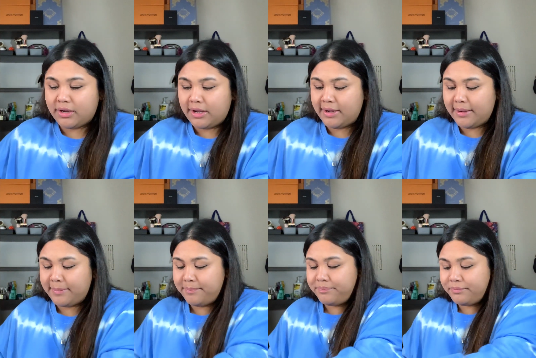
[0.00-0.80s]

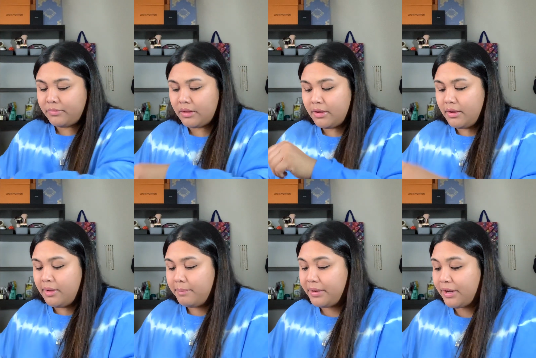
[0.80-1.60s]
But
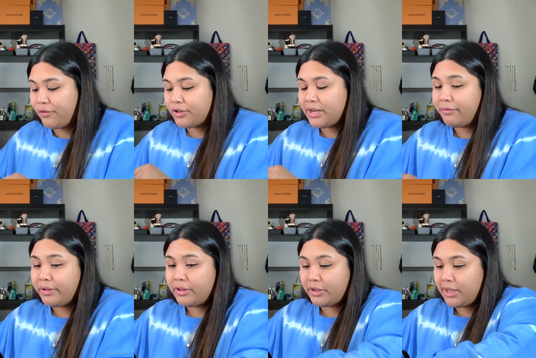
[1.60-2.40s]
if you're
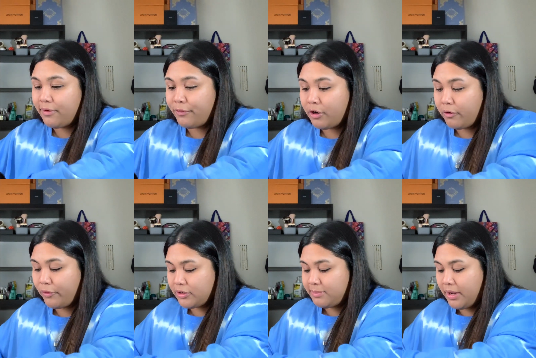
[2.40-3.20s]
definitely looking for a
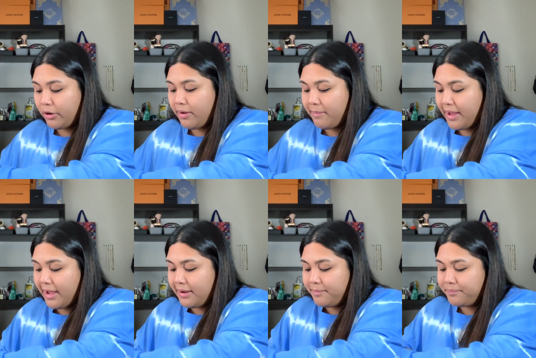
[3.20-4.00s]
reverse monogram
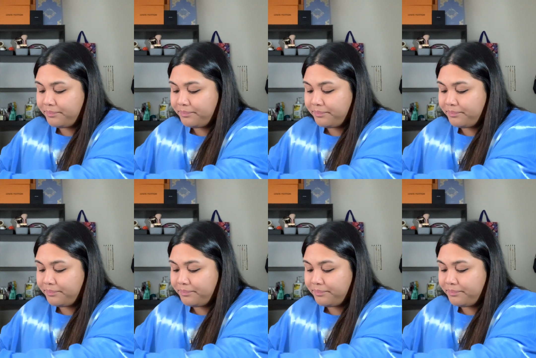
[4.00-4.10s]
bag,